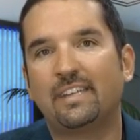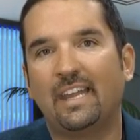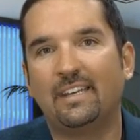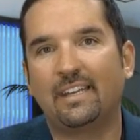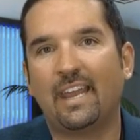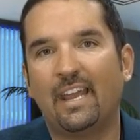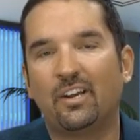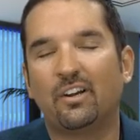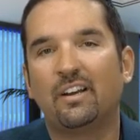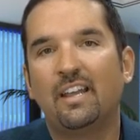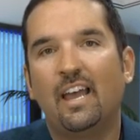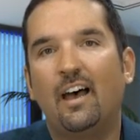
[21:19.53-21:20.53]

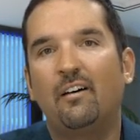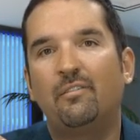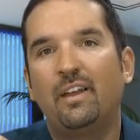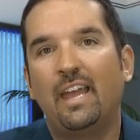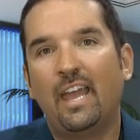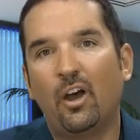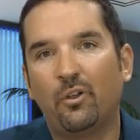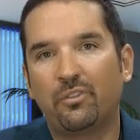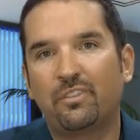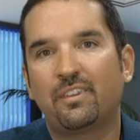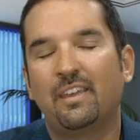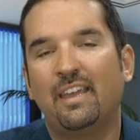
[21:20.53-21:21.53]
indicator of
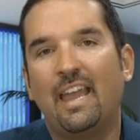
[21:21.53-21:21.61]
health